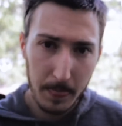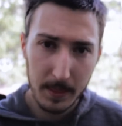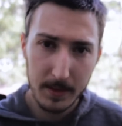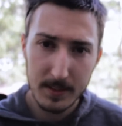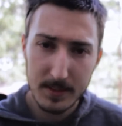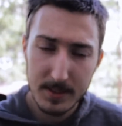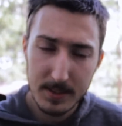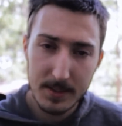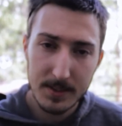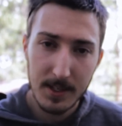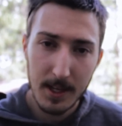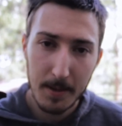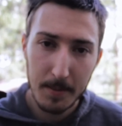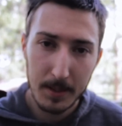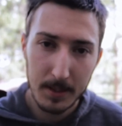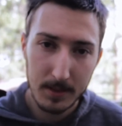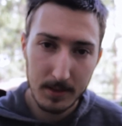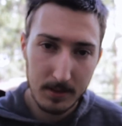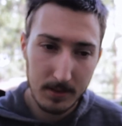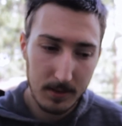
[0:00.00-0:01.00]
Let's
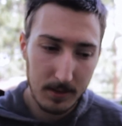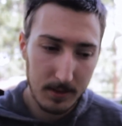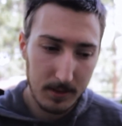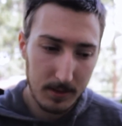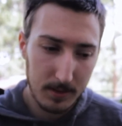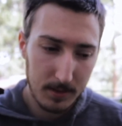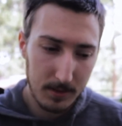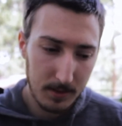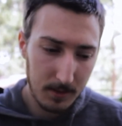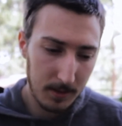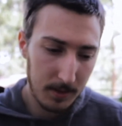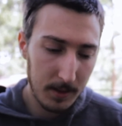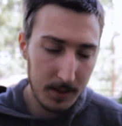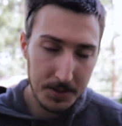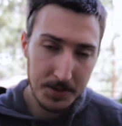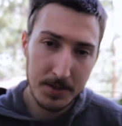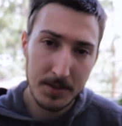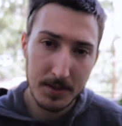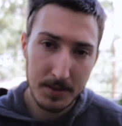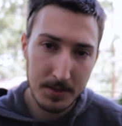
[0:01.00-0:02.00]
examine
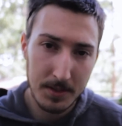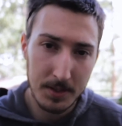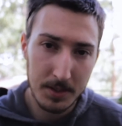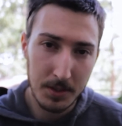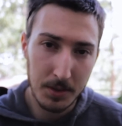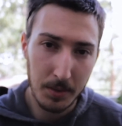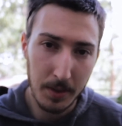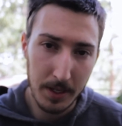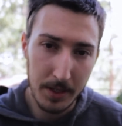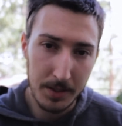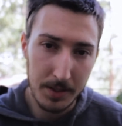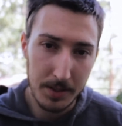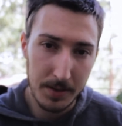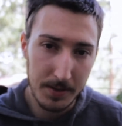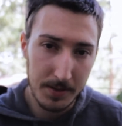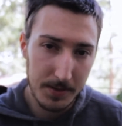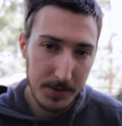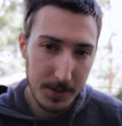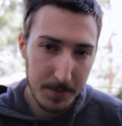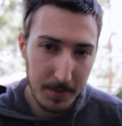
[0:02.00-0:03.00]
this situation
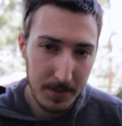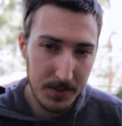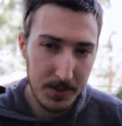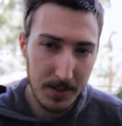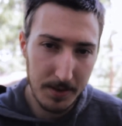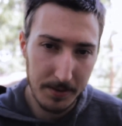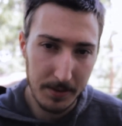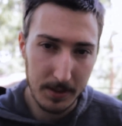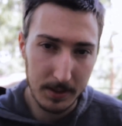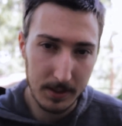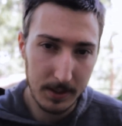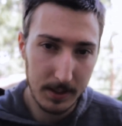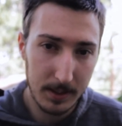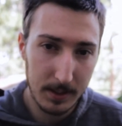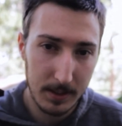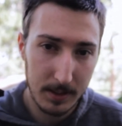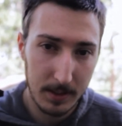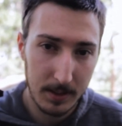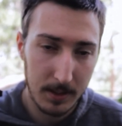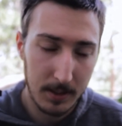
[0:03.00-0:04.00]
specifically.
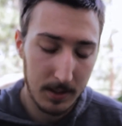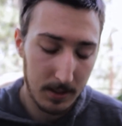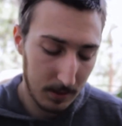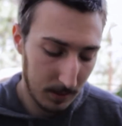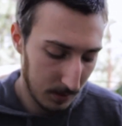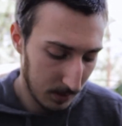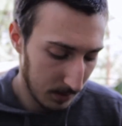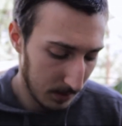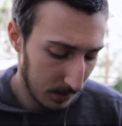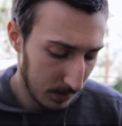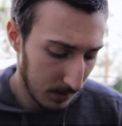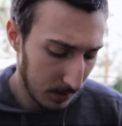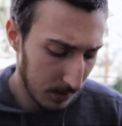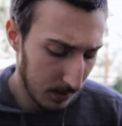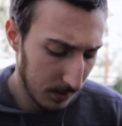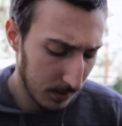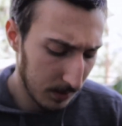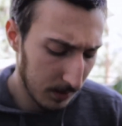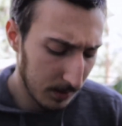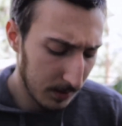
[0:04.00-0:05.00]

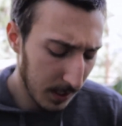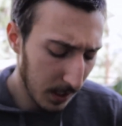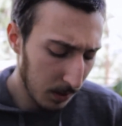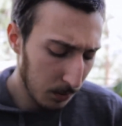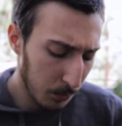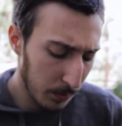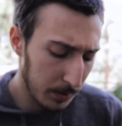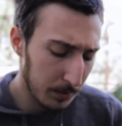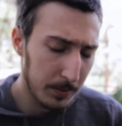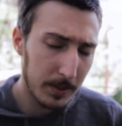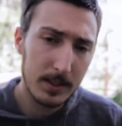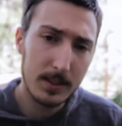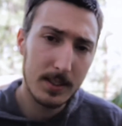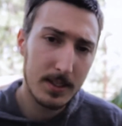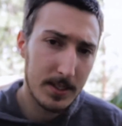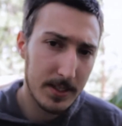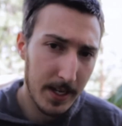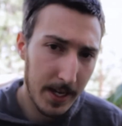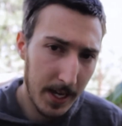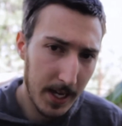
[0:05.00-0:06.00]
Can we really
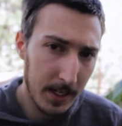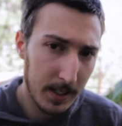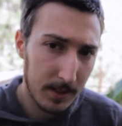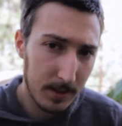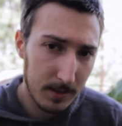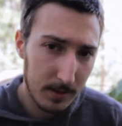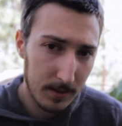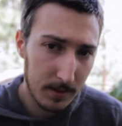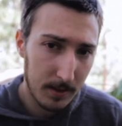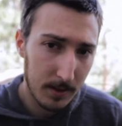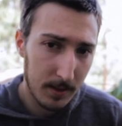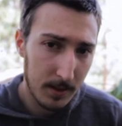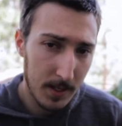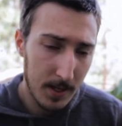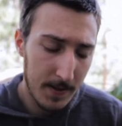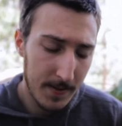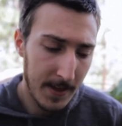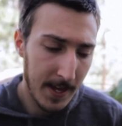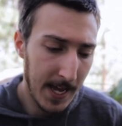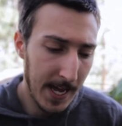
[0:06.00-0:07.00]
say
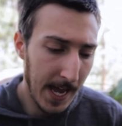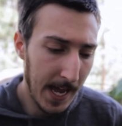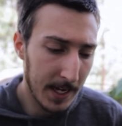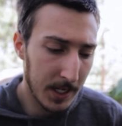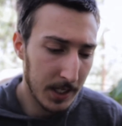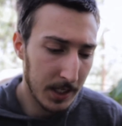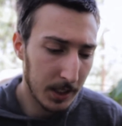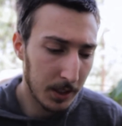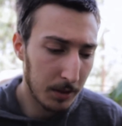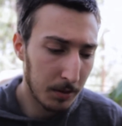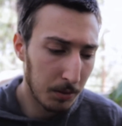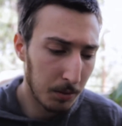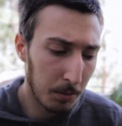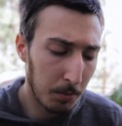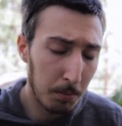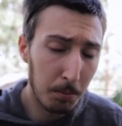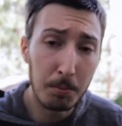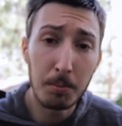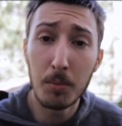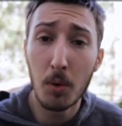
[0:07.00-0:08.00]
that adding
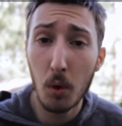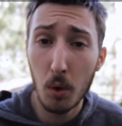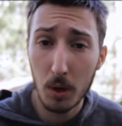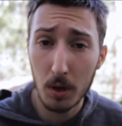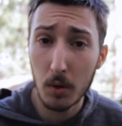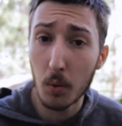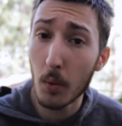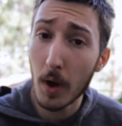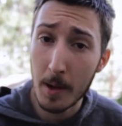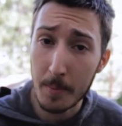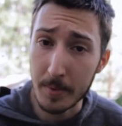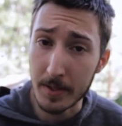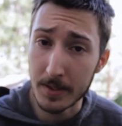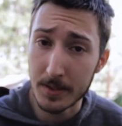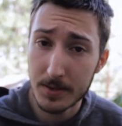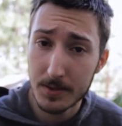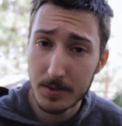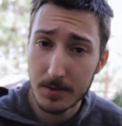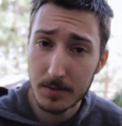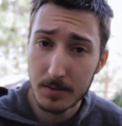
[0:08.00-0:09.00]
more
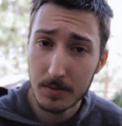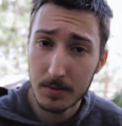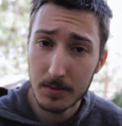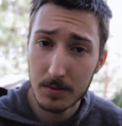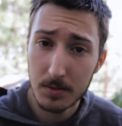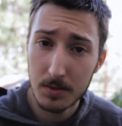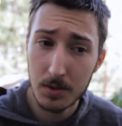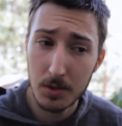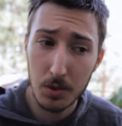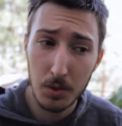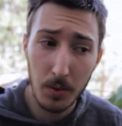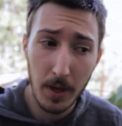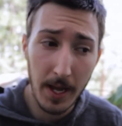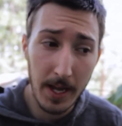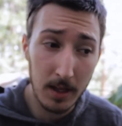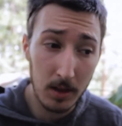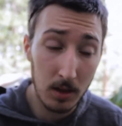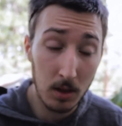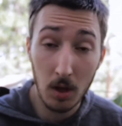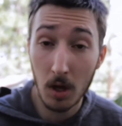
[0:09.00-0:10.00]
weapons to
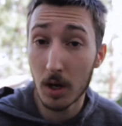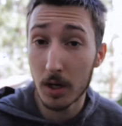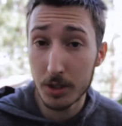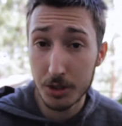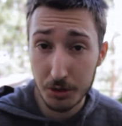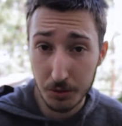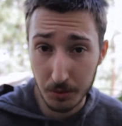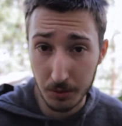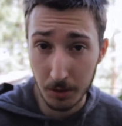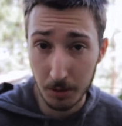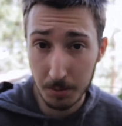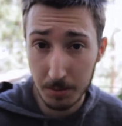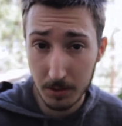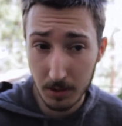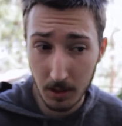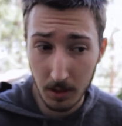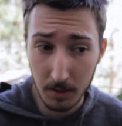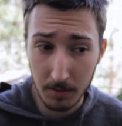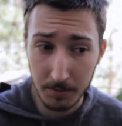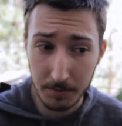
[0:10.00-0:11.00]
a large group
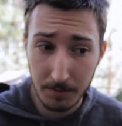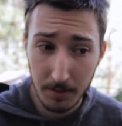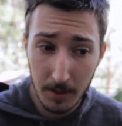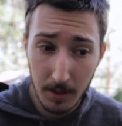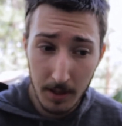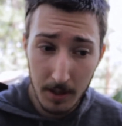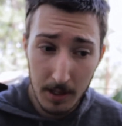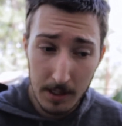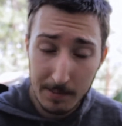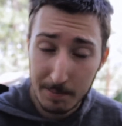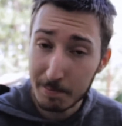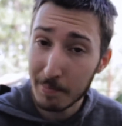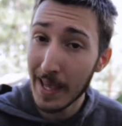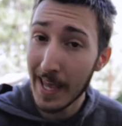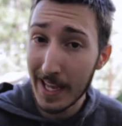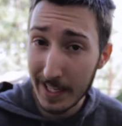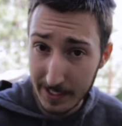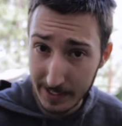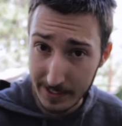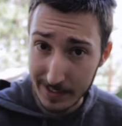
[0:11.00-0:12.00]
of
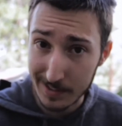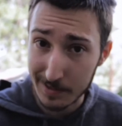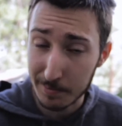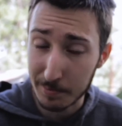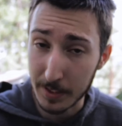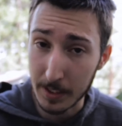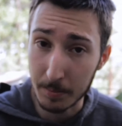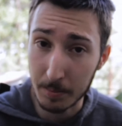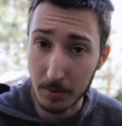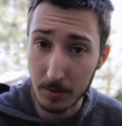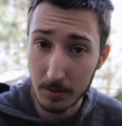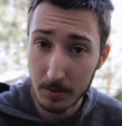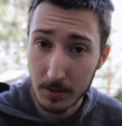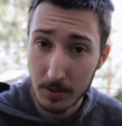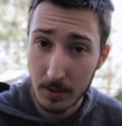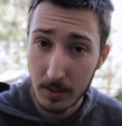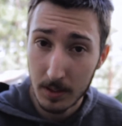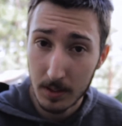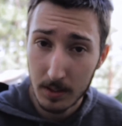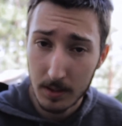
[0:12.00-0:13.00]
panicked people
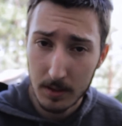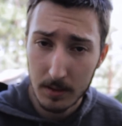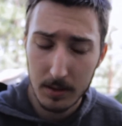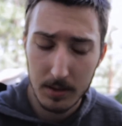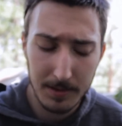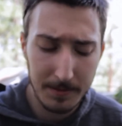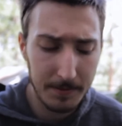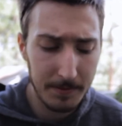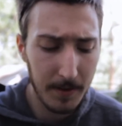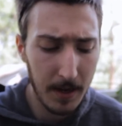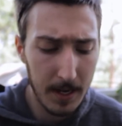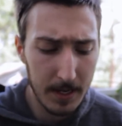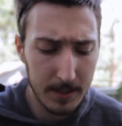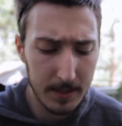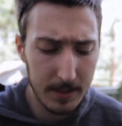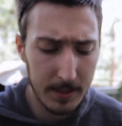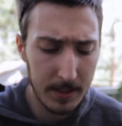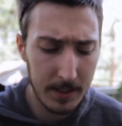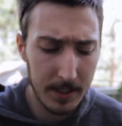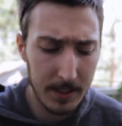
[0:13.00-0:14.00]
confined
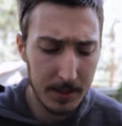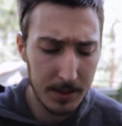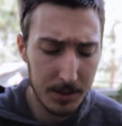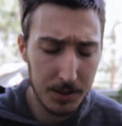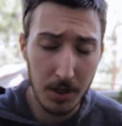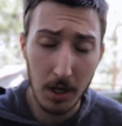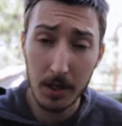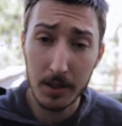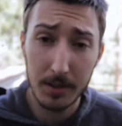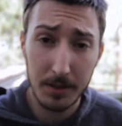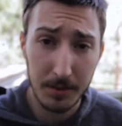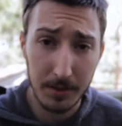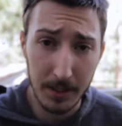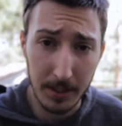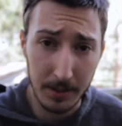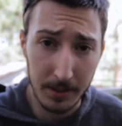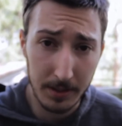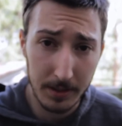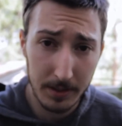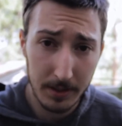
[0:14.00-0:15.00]
in a dark
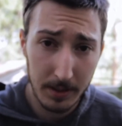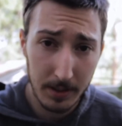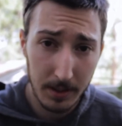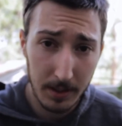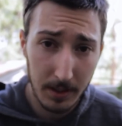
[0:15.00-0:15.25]
theater